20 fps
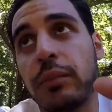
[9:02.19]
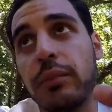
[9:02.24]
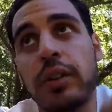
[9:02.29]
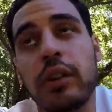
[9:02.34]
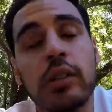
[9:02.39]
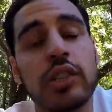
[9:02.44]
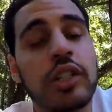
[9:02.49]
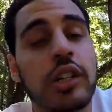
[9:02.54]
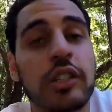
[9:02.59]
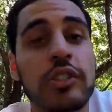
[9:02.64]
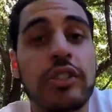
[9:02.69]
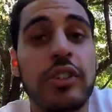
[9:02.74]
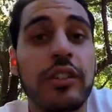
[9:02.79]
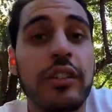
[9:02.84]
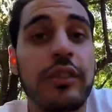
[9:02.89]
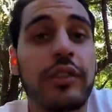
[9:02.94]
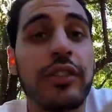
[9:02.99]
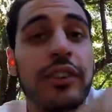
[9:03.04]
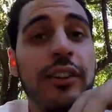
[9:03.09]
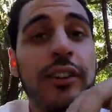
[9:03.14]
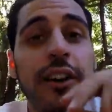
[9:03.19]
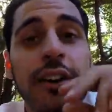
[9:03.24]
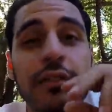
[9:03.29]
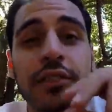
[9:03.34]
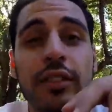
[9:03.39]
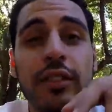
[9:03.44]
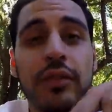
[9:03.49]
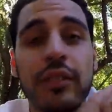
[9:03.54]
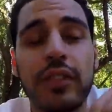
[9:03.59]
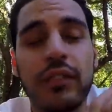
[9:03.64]
ProCharger on it for
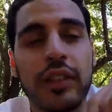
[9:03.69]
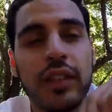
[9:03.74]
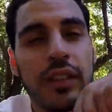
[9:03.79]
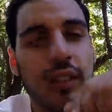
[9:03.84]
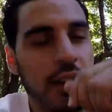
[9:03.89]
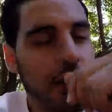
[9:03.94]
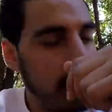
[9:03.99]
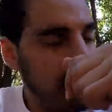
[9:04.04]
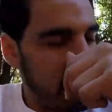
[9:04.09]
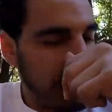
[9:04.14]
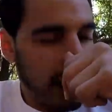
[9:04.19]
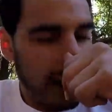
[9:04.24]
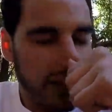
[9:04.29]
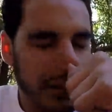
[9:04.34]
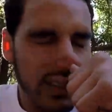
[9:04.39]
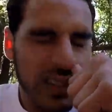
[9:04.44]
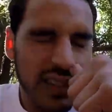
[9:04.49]
$150 out of